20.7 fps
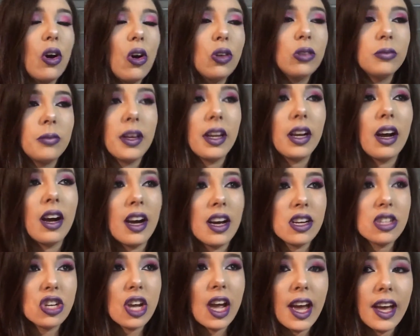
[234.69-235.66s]
Oh my
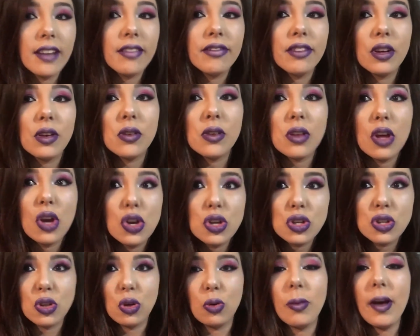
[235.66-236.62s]
gosh, I felt
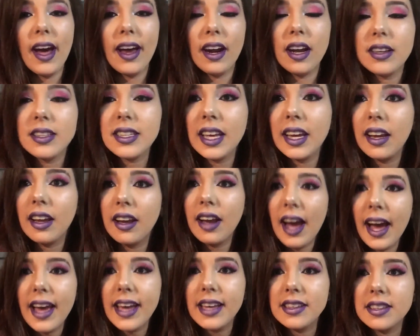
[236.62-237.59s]
so bad. I was like,
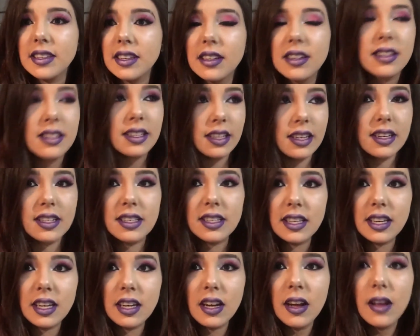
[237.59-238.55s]
guys,
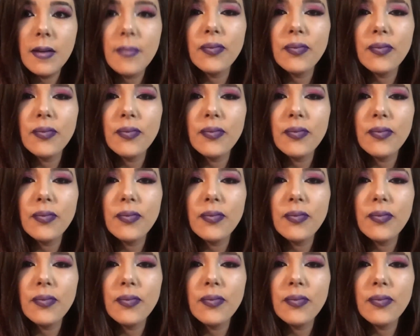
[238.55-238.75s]
seriously?